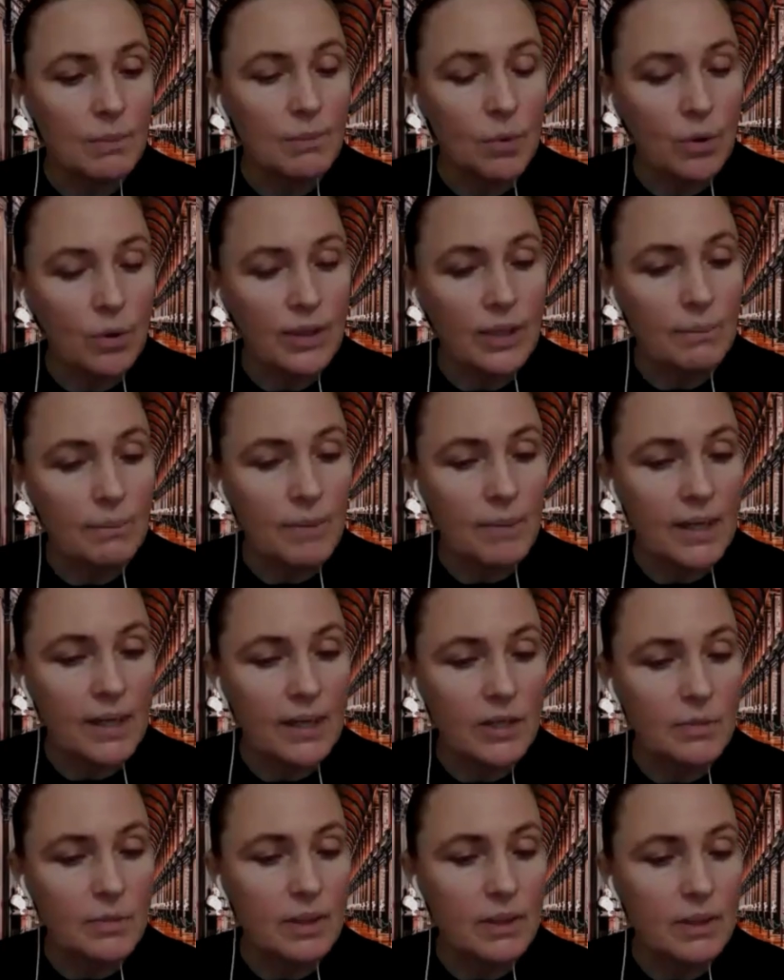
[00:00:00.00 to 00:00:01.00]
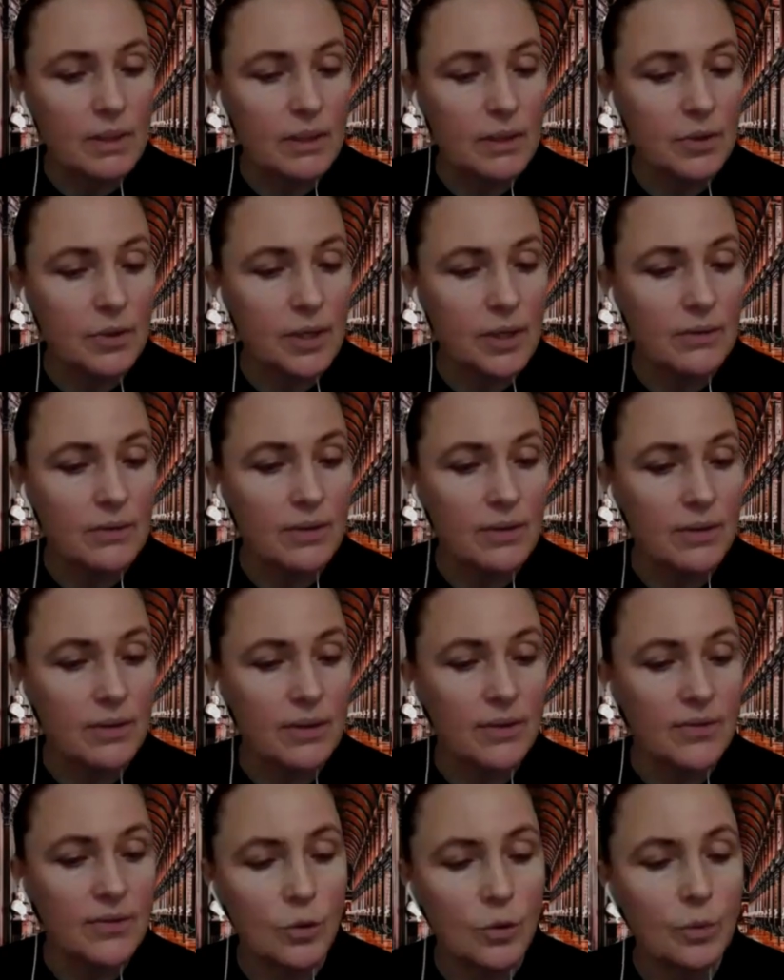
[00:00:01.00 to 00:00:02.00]
the board and management, I think
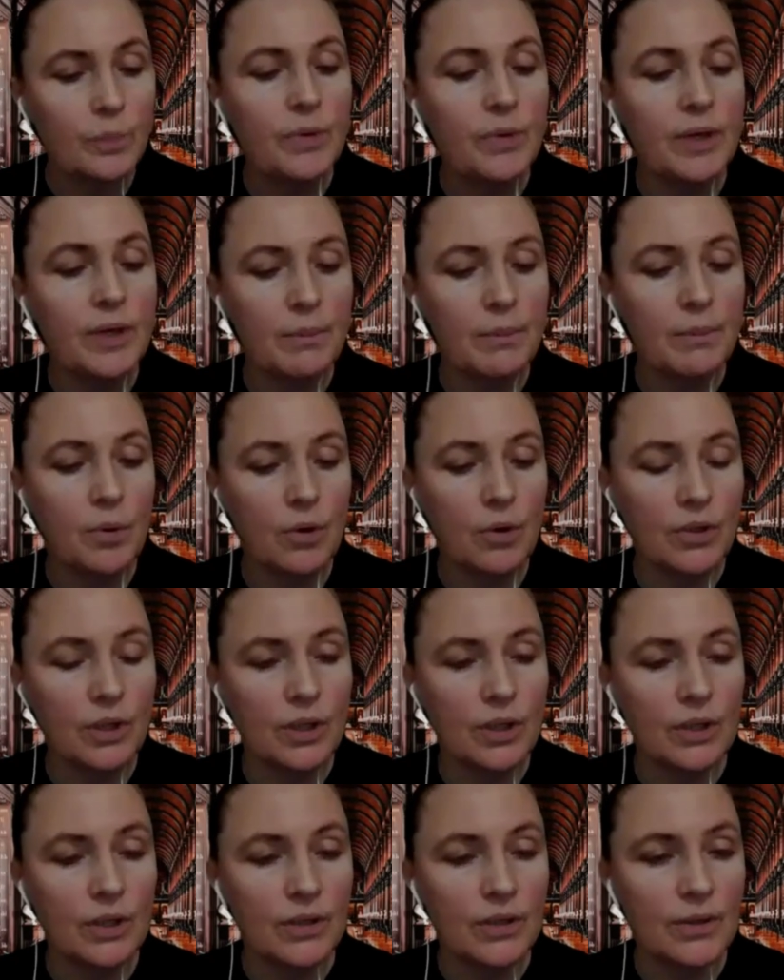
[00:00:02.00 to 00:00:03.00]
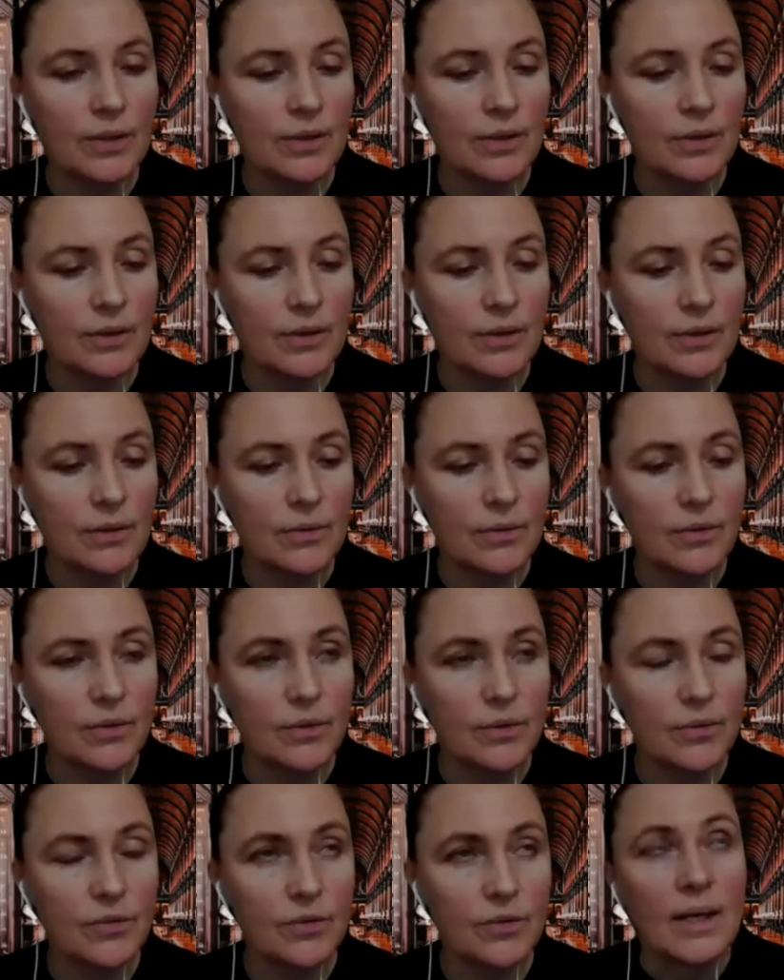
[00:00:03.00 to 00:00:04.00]
there is super important
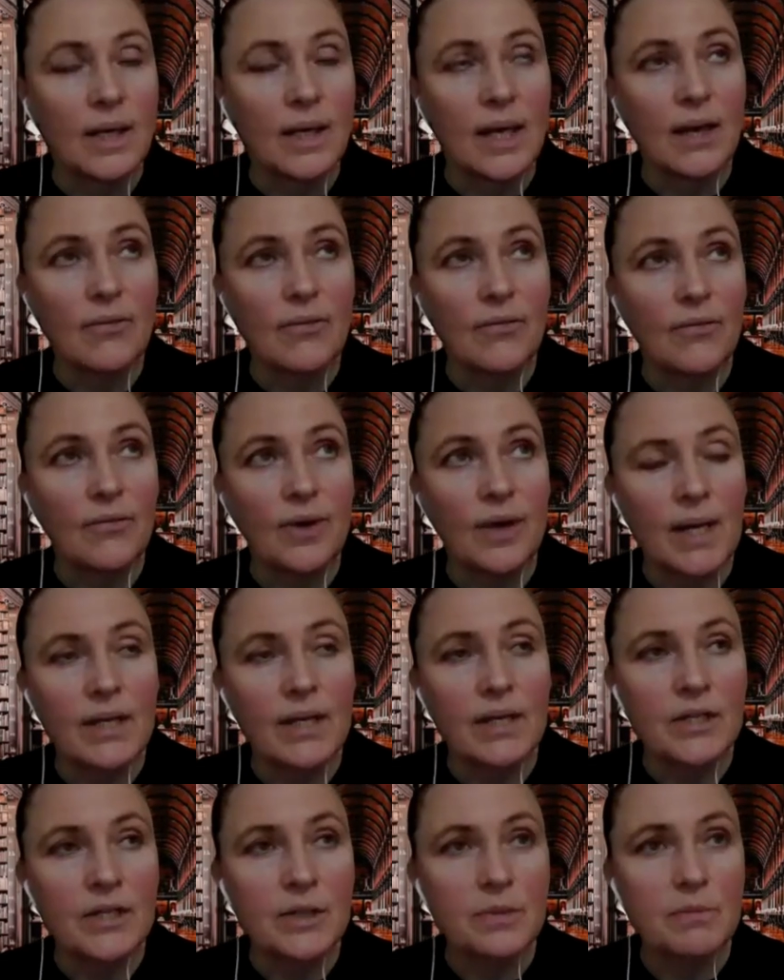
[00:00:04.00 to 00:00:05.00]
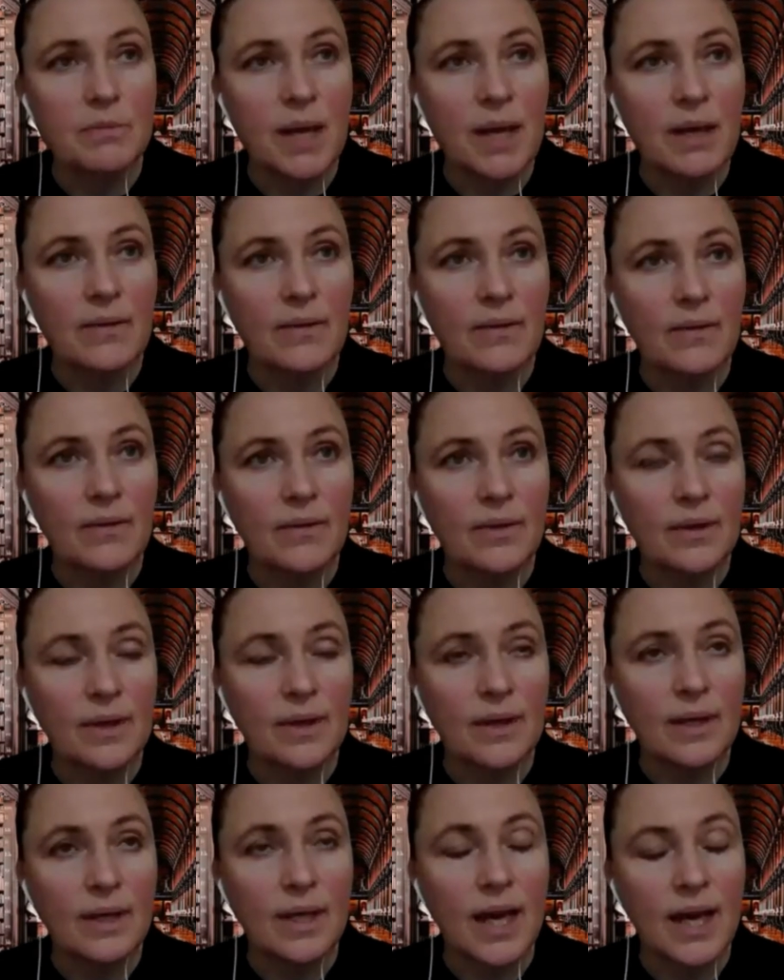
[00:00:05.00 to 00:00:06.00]
to give management
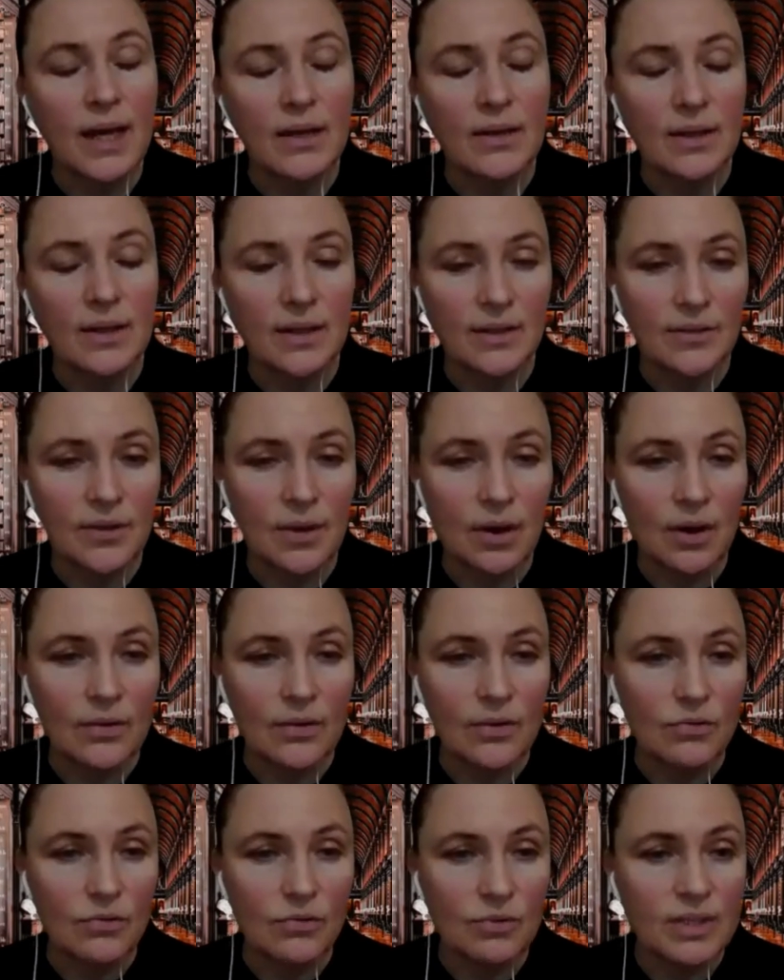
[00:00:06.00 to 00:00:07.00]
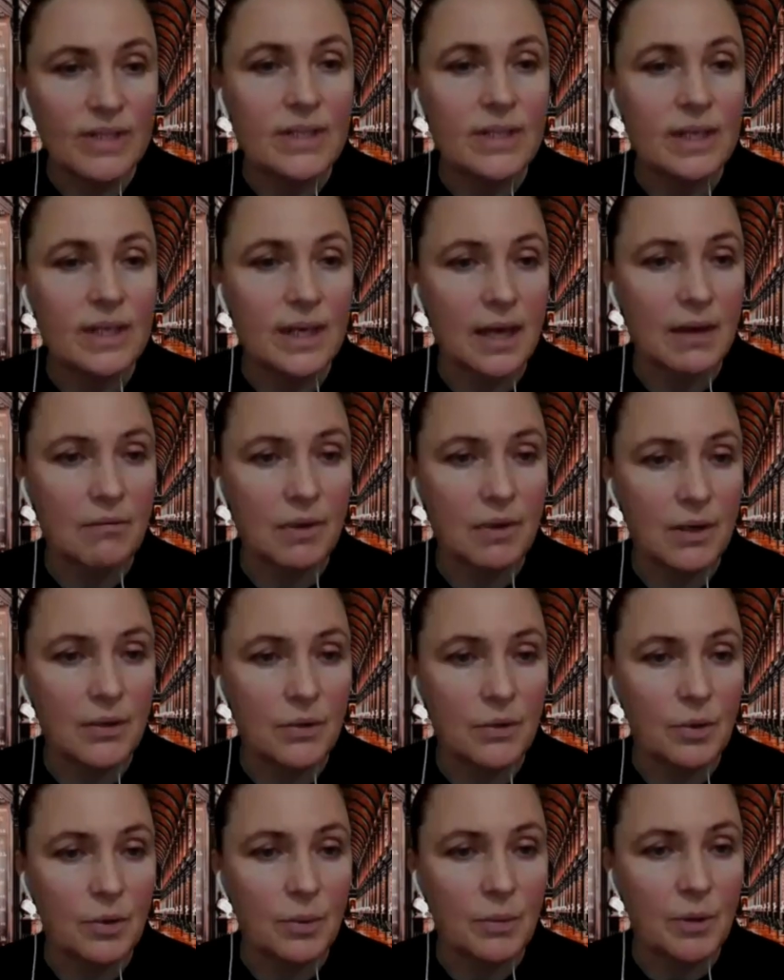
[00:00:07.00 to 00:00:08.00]
guidance on the risk level
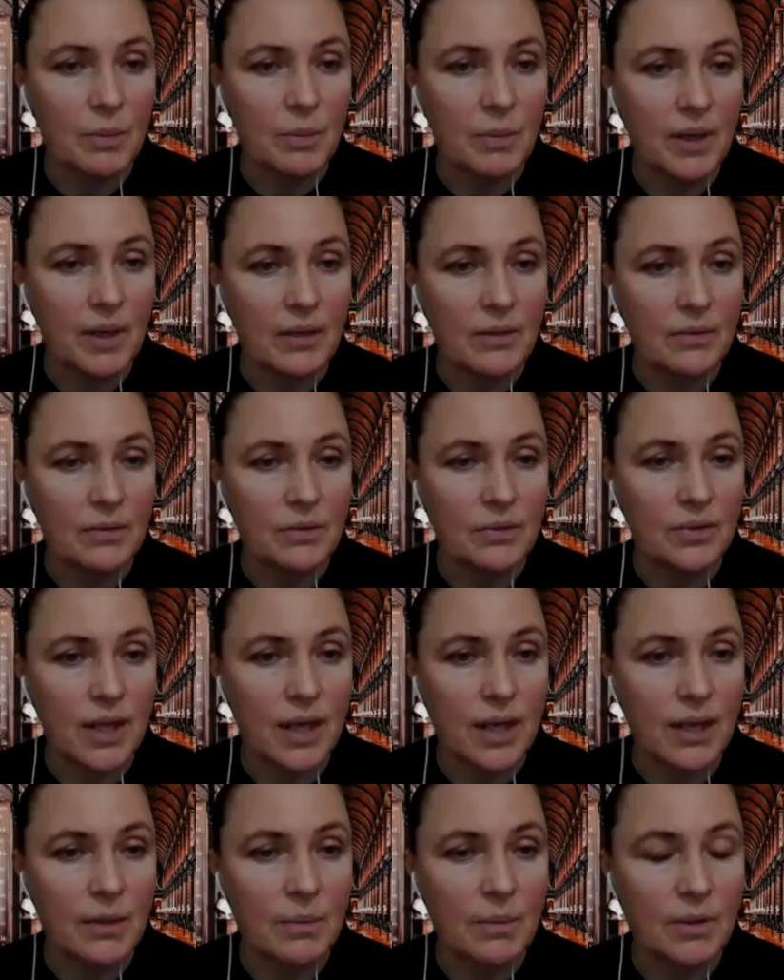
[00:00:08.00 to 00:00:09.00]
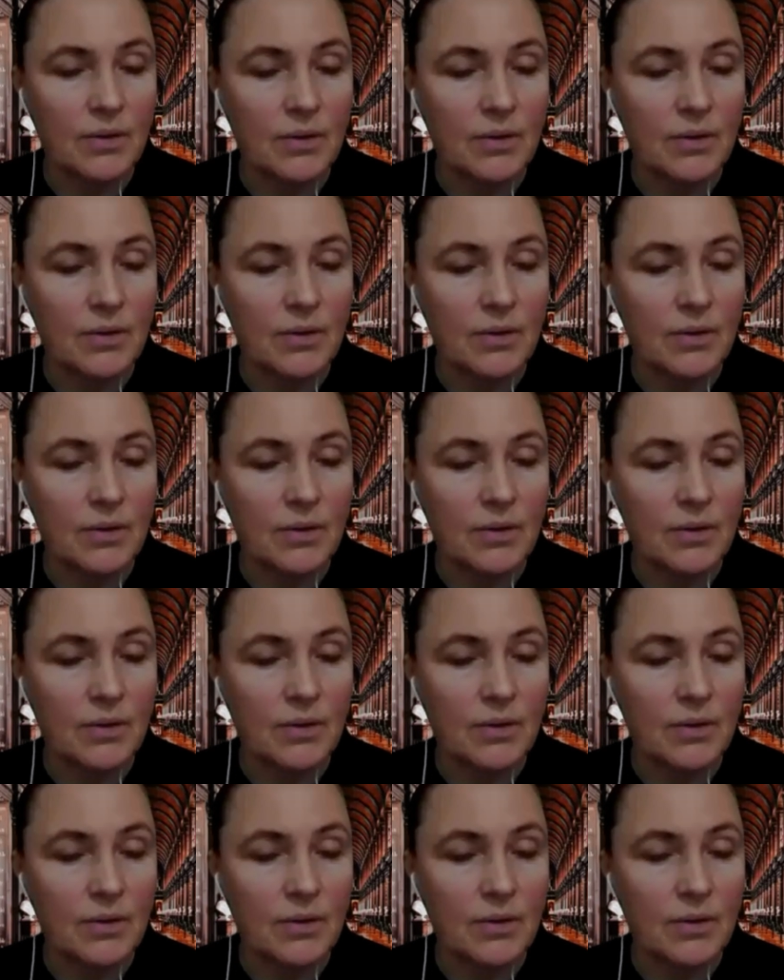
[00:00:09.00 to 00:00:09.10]
you are prepared to take.